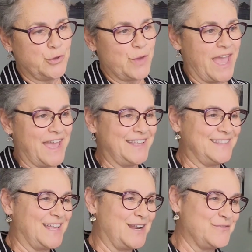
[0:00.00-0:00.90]
you hate
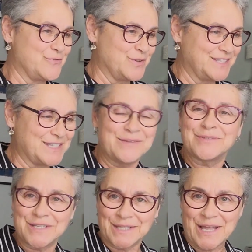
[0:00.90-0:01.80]
that everyone seems
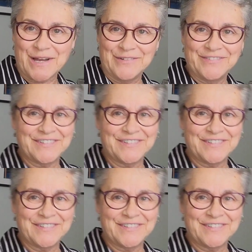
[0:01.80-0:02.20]
to love.